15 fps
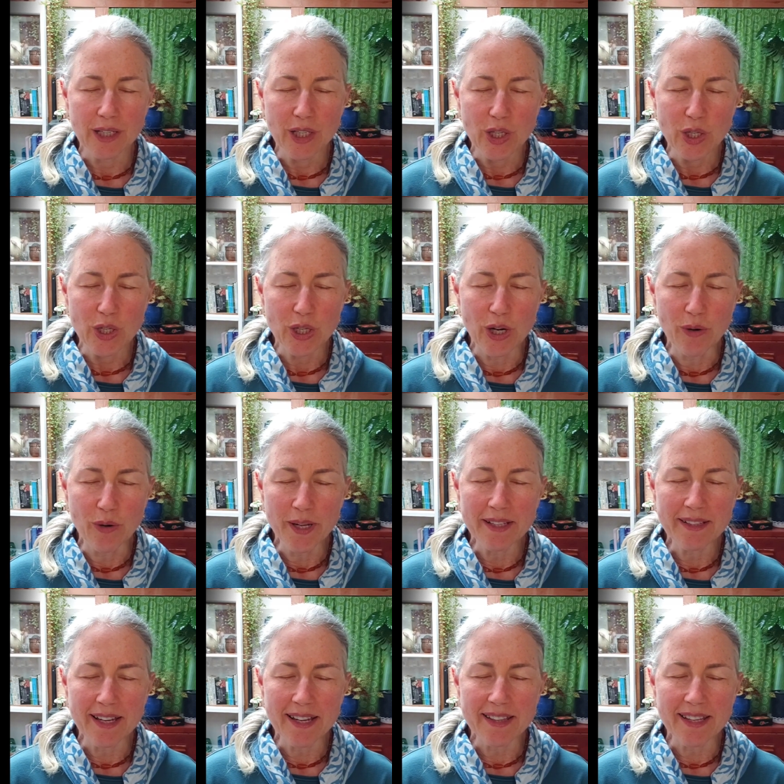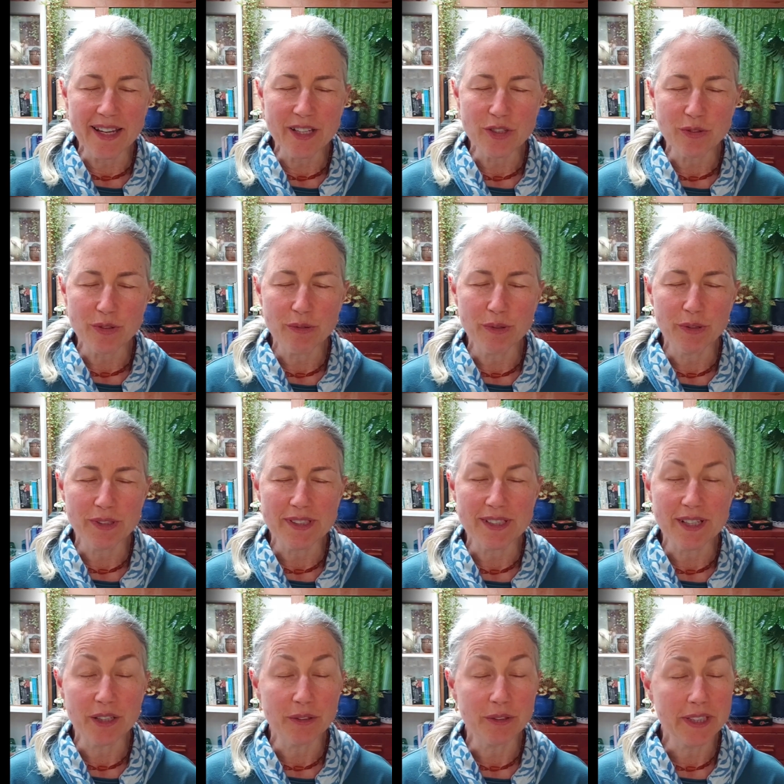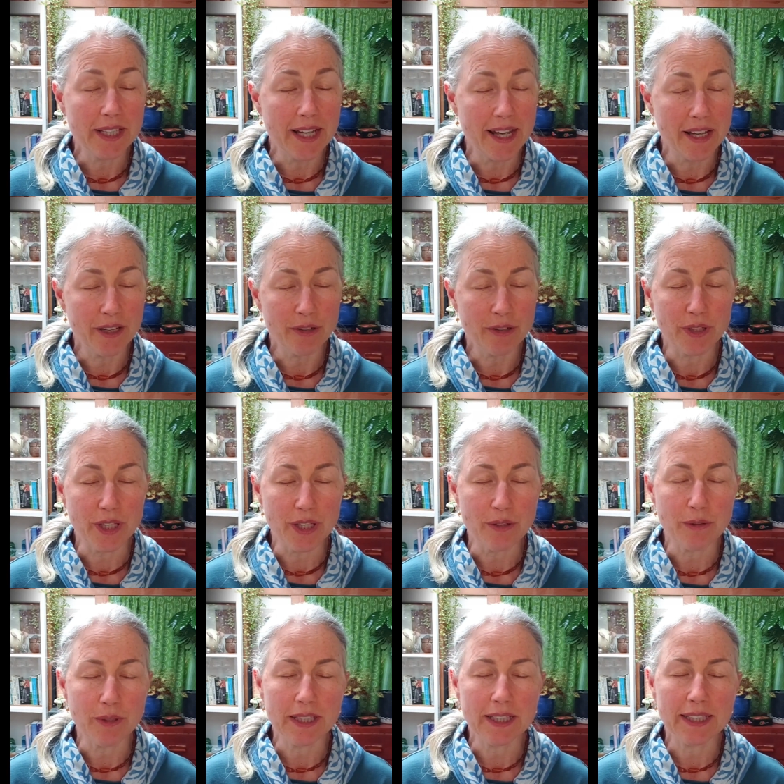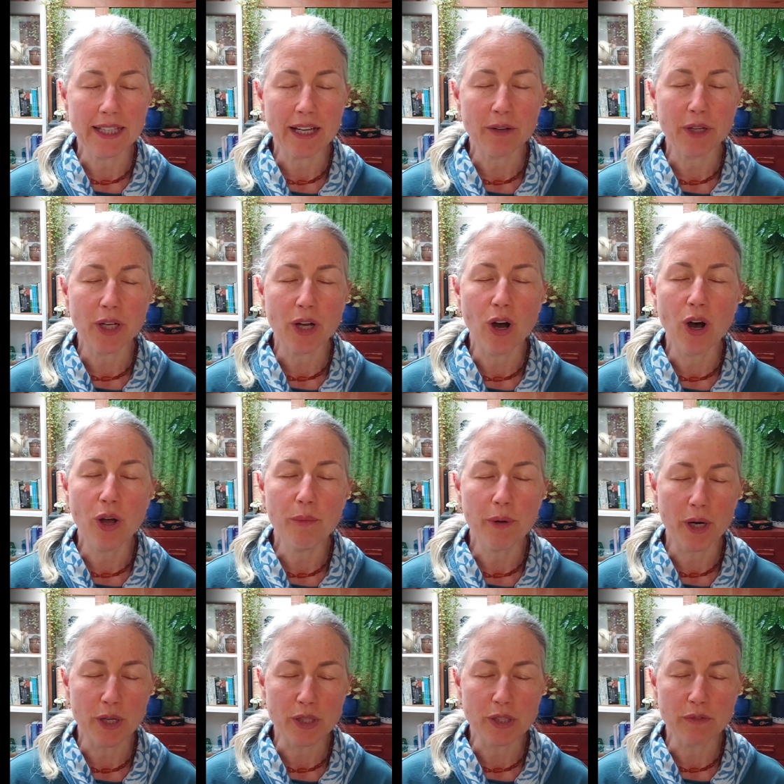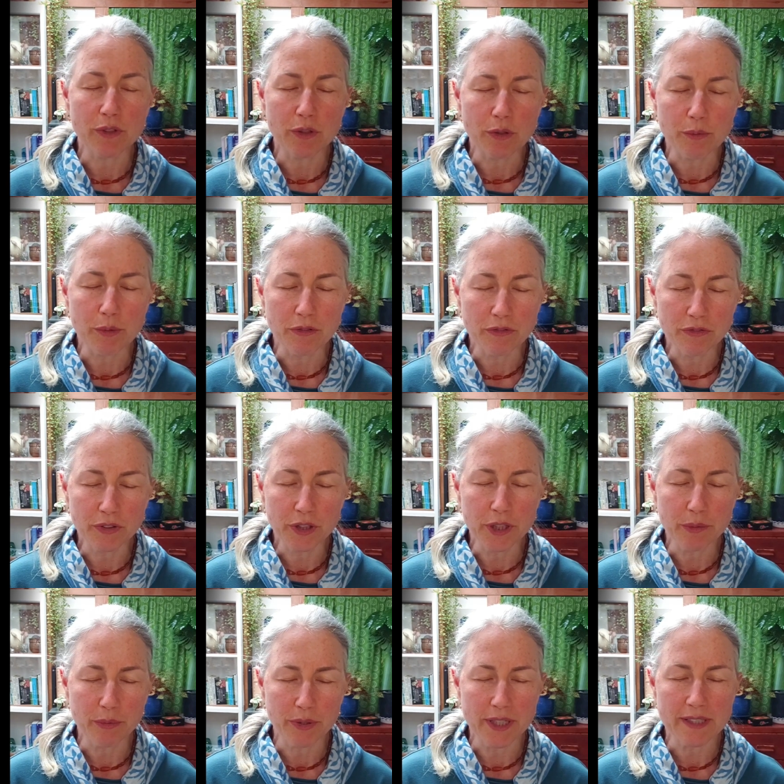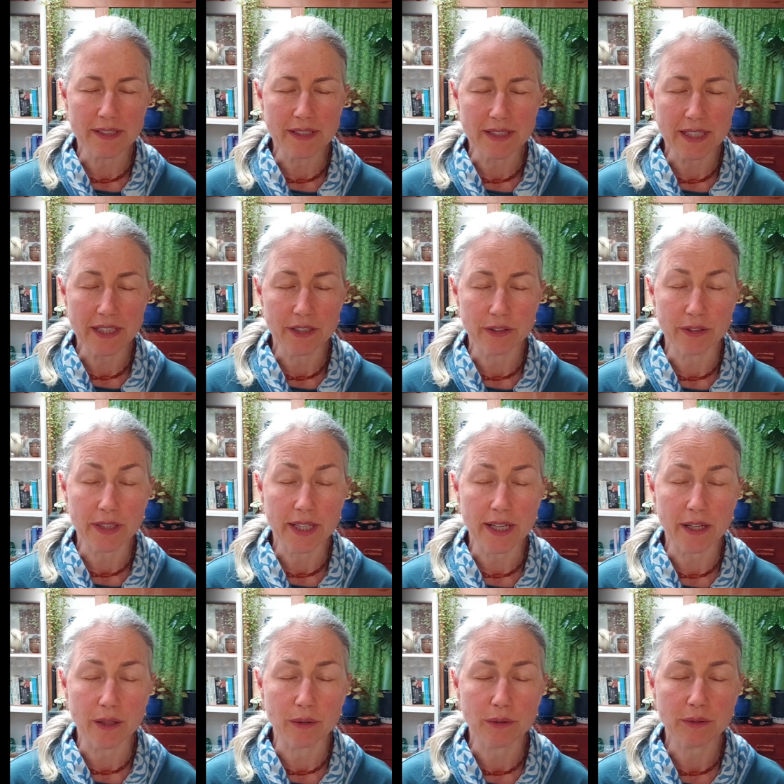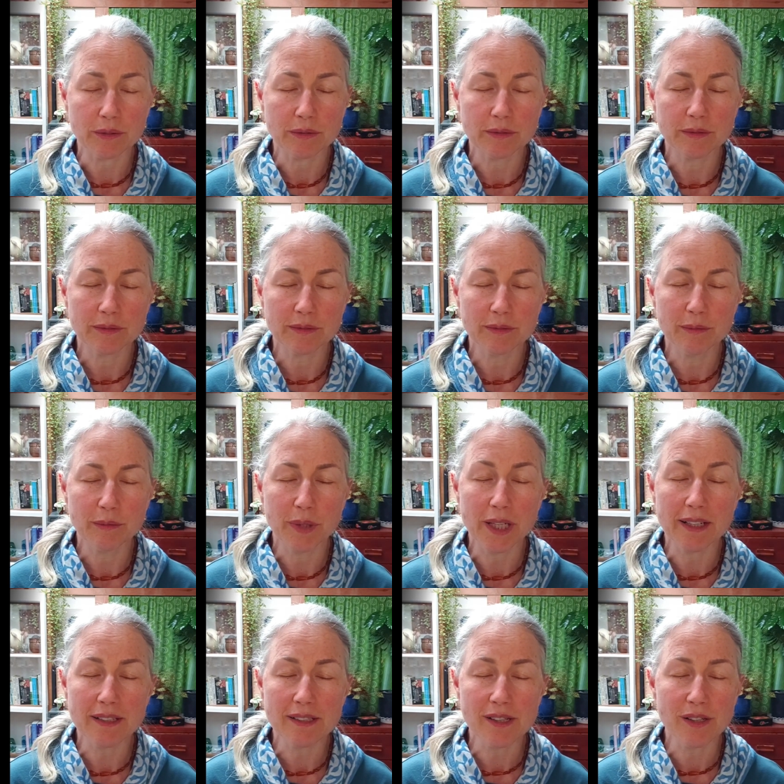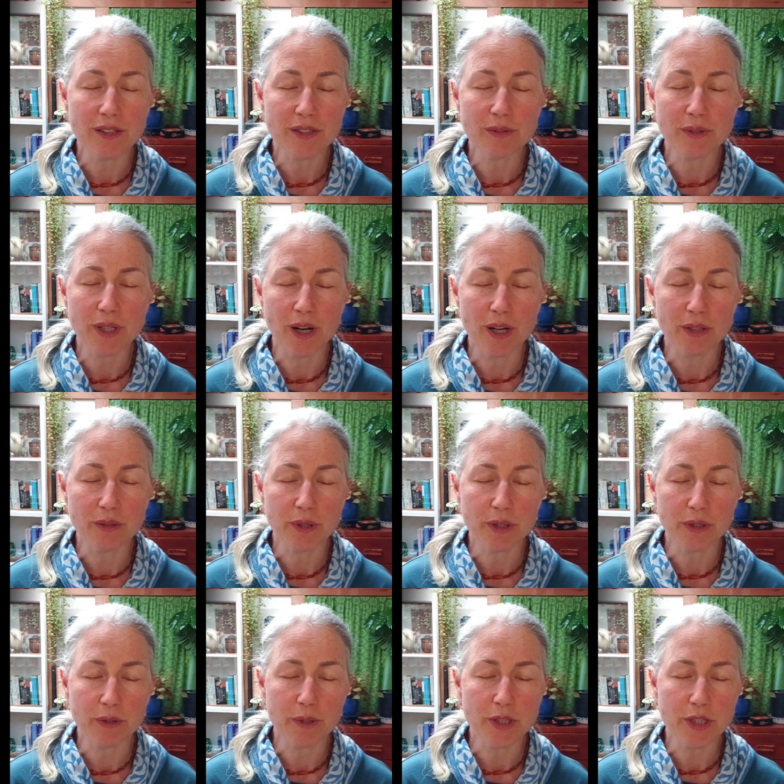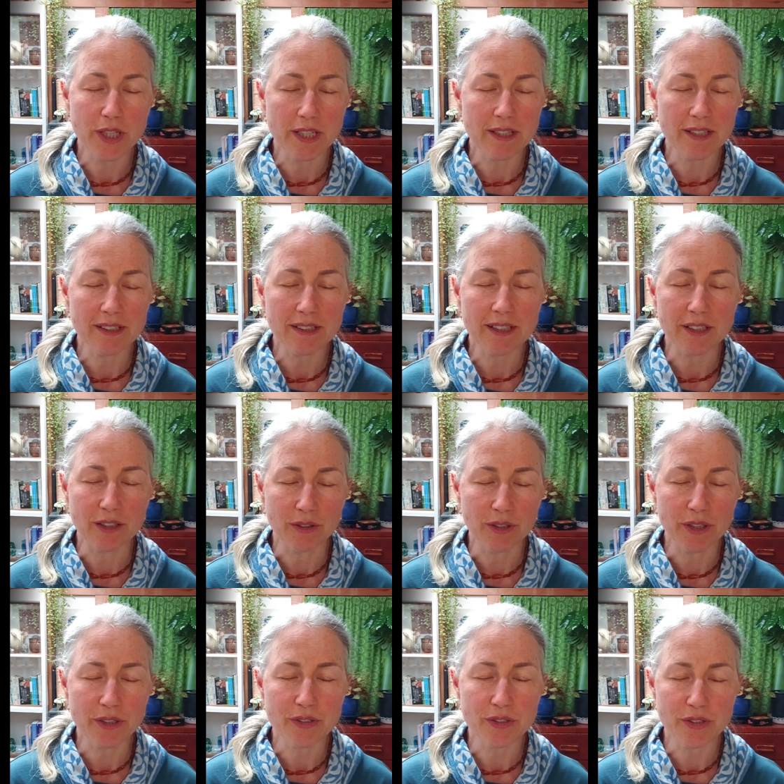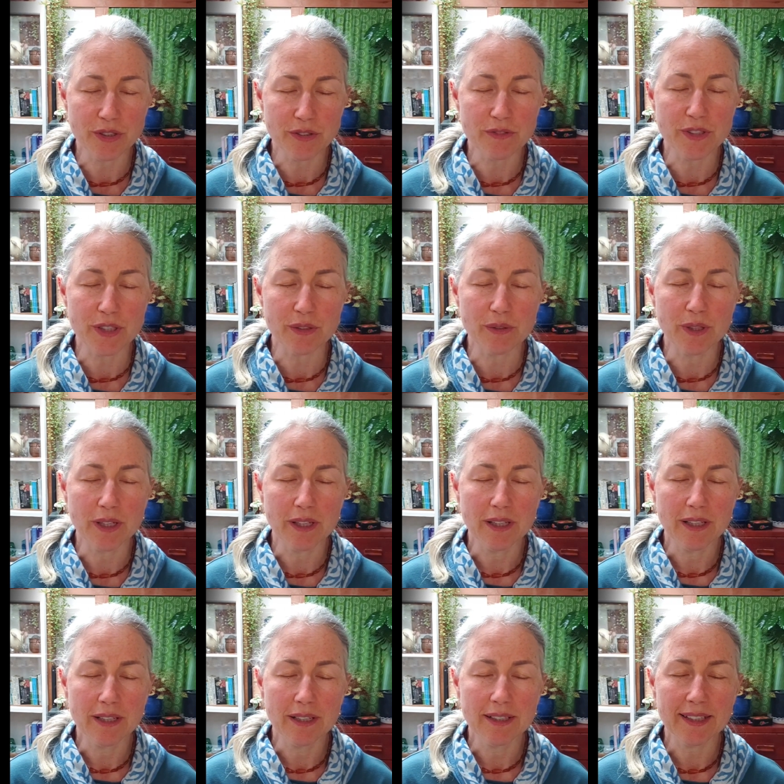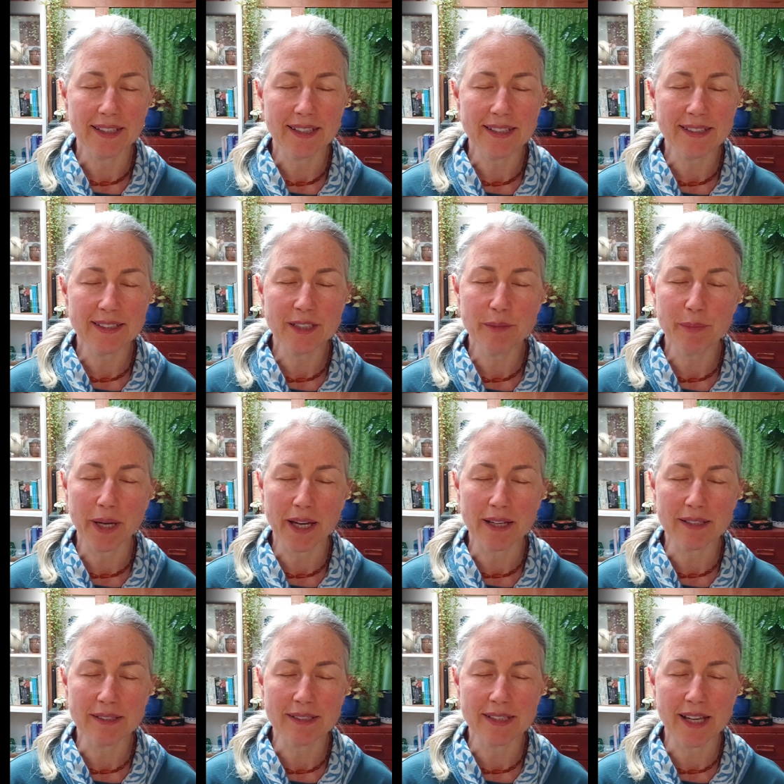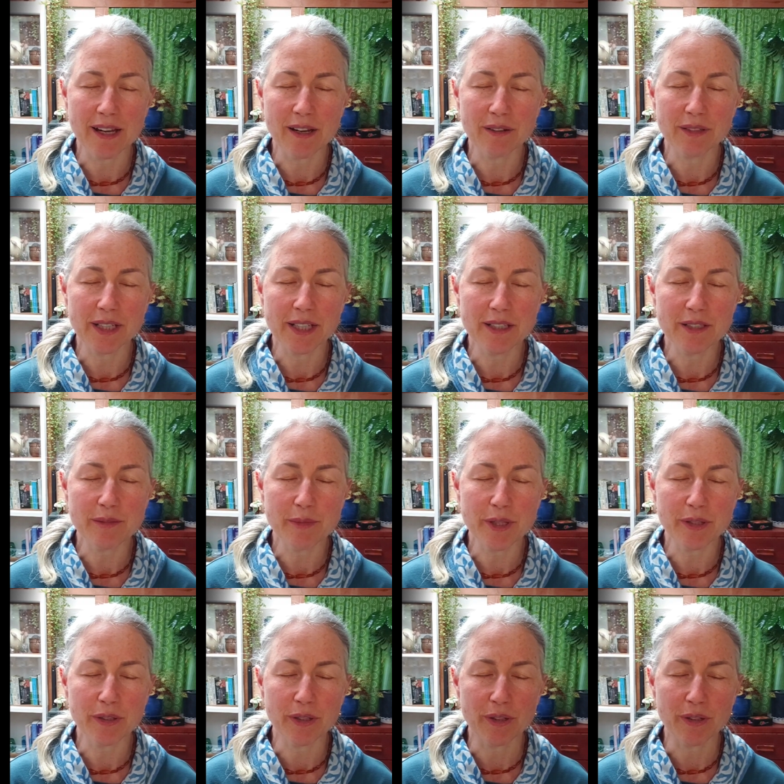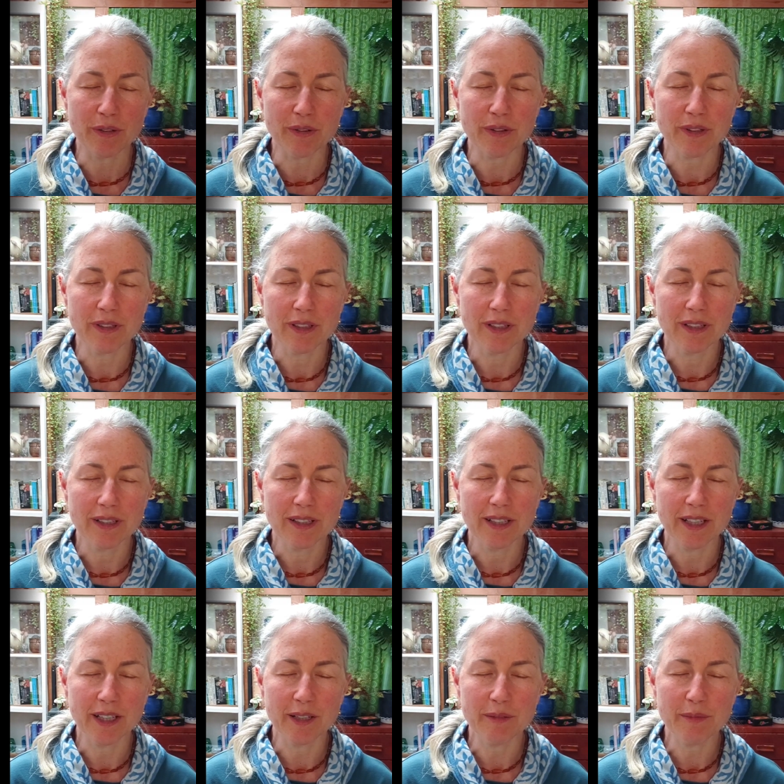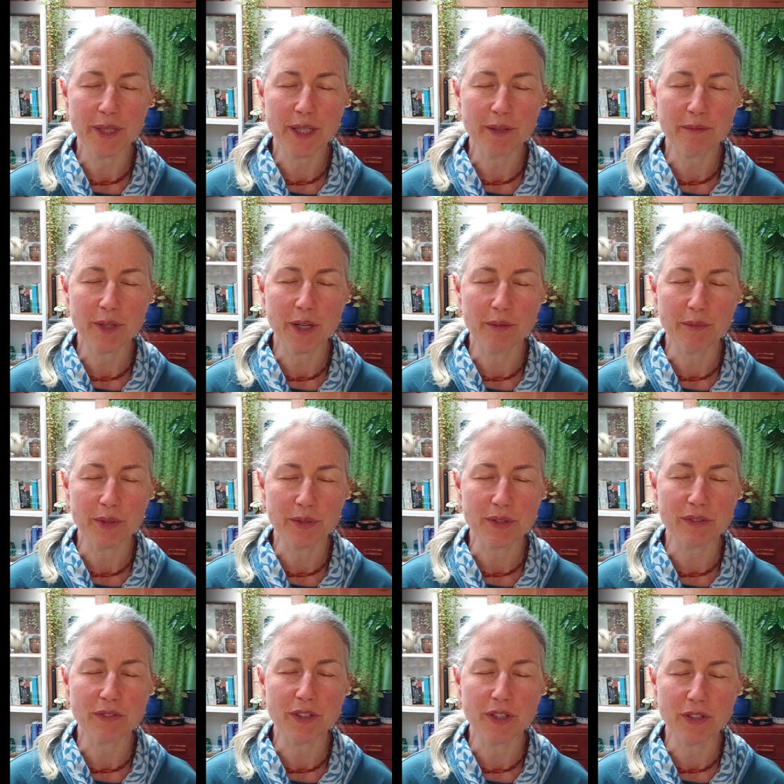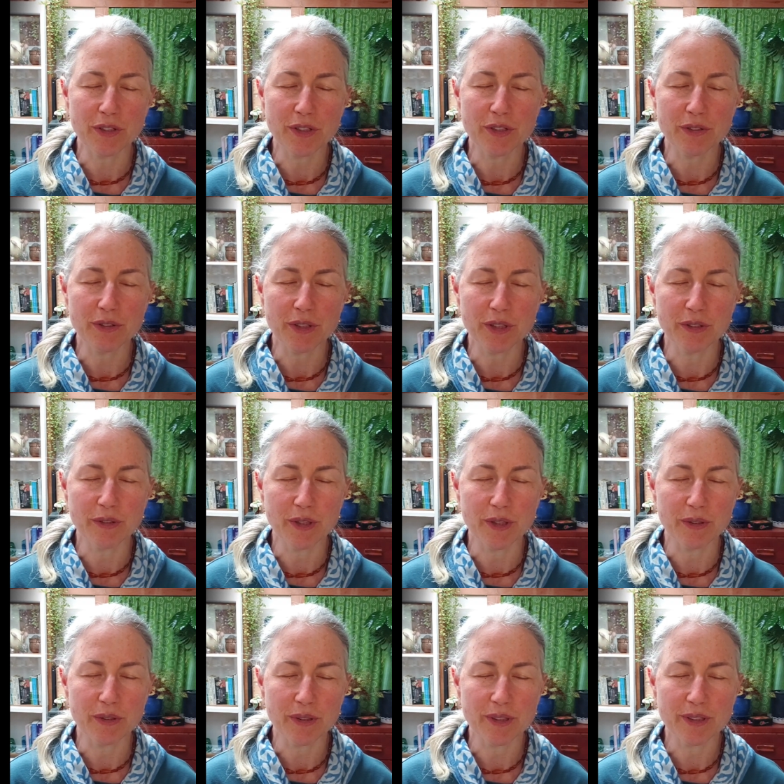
Knowing that that tree root is not only anchoring you and allowing all parts of you to be fully present here now, but it is also a conduit through which anything that no longer serves you can easily pass down into Mother Earth and become compost for your new good growth.